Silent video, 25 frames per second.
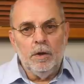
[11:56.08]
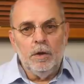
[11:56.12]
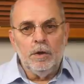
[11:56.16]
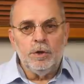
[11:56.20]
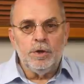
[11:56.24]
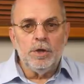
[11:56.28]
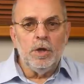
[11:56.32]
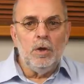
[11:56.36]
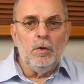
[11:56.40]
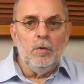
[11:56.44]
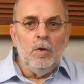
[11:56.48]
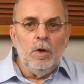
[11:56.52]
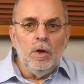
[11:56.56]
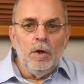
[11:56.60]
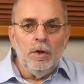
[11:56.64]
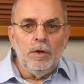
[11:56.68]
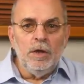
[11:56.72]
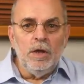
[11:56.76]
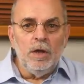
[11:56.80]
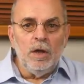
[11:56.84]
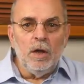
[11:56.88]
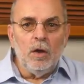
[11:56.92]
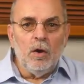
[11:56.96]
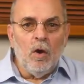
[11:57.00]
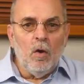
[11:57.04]
So
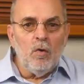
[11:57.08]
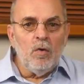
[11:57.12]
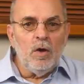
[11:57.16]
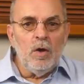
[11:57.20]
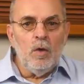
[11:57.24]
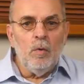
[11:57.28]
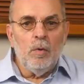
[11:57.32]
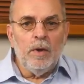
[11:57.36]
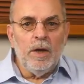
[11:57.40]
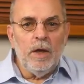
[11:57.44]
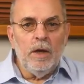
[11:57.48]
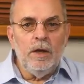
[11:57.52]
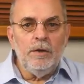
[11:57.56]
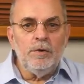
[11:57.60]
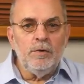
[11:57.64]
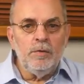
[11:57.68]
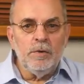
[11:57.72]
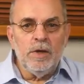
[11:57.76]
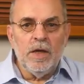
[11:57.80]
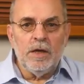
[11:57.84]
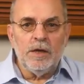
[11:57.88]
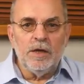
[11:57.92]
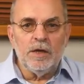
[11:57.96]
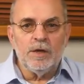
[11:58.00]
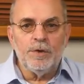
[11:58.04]
the only way to
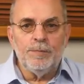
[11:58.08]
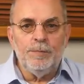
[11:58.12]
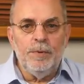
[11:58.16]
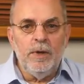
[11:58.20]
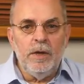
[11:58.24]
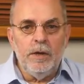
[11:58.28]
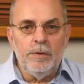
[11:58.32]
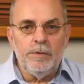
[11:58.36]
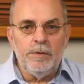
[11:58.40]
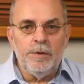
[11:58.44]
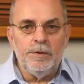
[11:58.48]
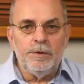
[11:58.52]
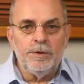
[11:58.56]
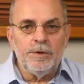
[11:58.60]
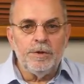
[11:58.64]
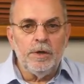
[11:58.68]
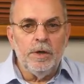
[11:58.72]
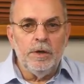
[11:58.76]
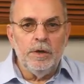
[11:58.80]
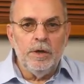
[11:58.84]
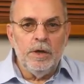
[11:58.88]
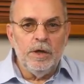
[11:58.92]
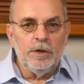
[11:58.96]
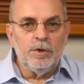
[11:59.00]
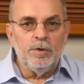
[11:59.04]
get experienced
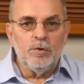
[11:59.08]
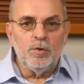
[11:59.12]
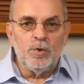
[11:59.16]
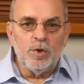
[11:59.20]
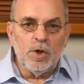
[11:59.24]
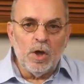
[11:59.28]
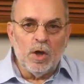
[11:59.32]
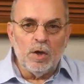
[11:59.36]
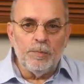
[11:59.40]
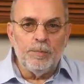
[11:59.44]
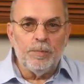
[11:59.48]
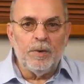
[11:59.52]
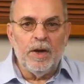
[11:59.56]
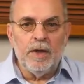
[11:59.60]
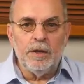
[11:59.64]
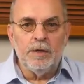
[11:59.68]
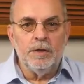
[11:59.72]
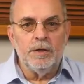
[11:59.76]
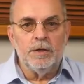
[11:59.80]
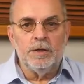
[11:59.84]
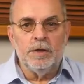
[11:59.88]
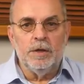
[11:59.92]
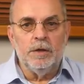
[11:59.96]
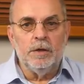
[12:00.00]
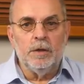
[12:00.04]
is to start
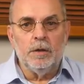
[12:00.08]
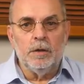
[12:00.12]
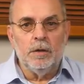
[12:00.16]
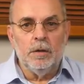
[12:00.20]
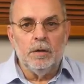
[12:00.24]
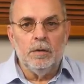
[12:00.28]
practicing.